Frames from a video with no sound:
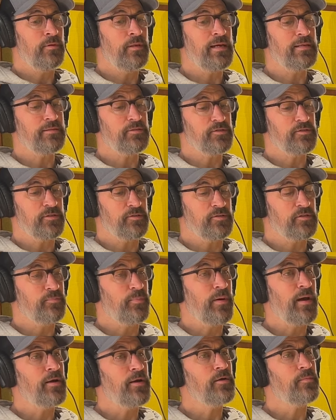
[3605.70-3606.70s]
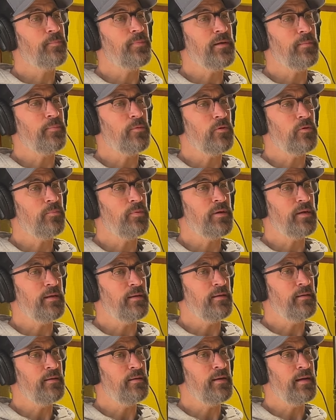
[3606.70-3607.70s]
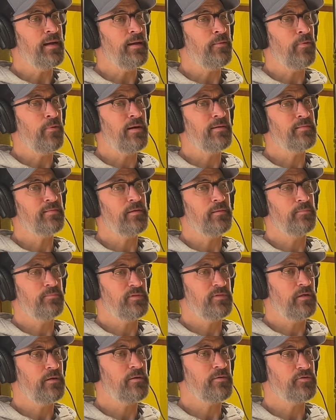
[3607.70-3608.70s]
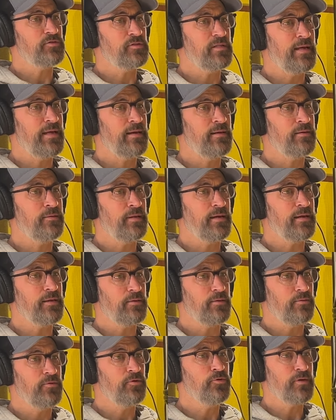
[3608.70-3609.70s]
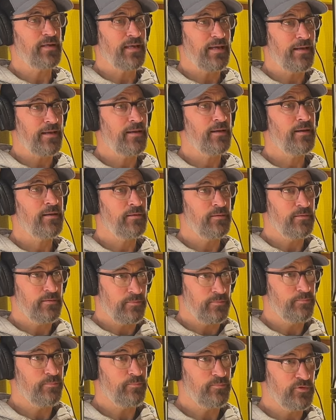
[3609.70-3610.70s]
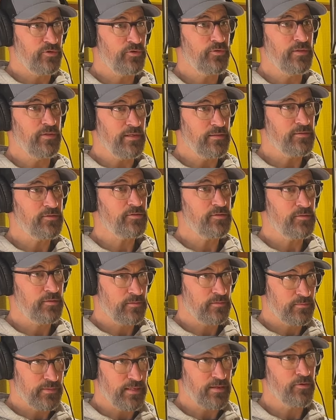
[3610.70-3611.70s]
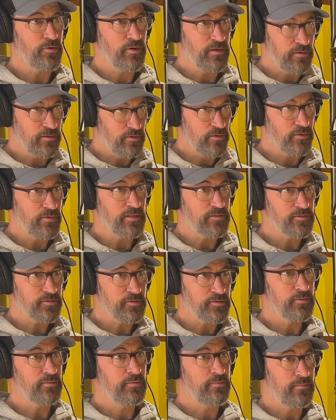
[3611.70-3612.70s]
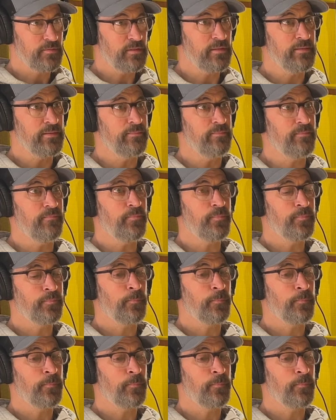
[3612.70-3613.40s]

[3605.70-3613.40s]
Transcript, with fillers: not just inspire people, but I want them to understand like you can do this, like you can do this. Um,